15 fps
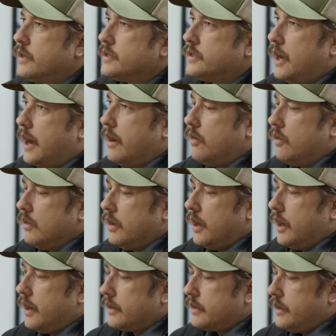
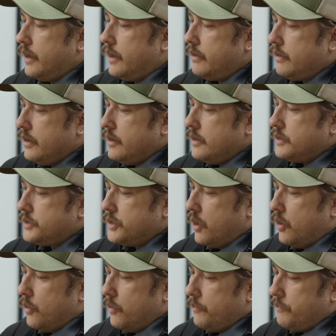style kit.
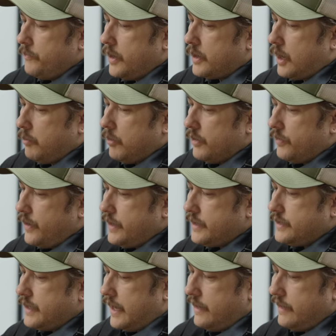So a couple of things
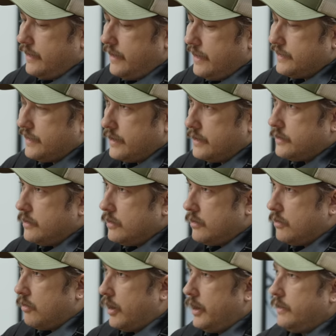that it isn't,
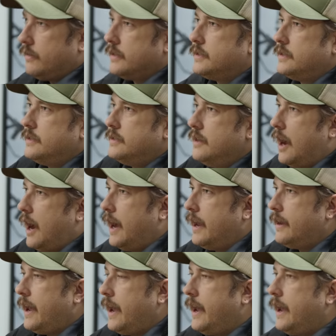right? This is
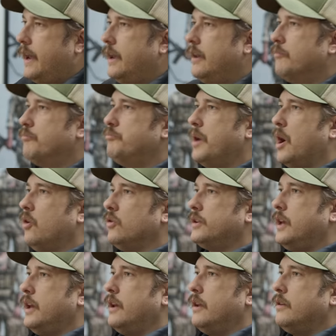not a belt
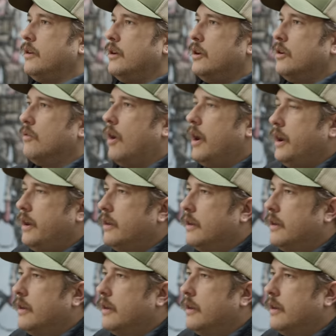kit, right?